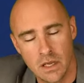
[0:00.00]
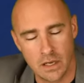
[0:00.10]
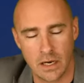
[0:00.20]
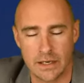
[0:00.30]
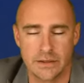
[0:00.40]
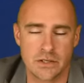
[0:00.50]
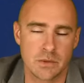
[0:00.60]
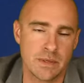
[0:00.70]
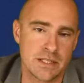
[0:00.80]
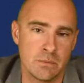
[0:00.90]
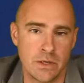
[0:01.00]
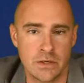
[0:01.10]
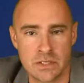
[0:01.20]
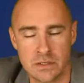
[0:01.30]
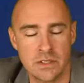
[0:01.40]
All right, there's a
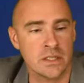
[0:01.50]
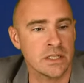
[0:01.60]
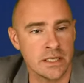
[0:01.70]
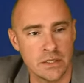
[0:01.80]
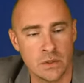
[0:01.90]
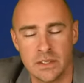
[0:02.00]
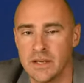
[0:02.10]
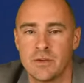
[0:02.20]
reason we use it. You can get into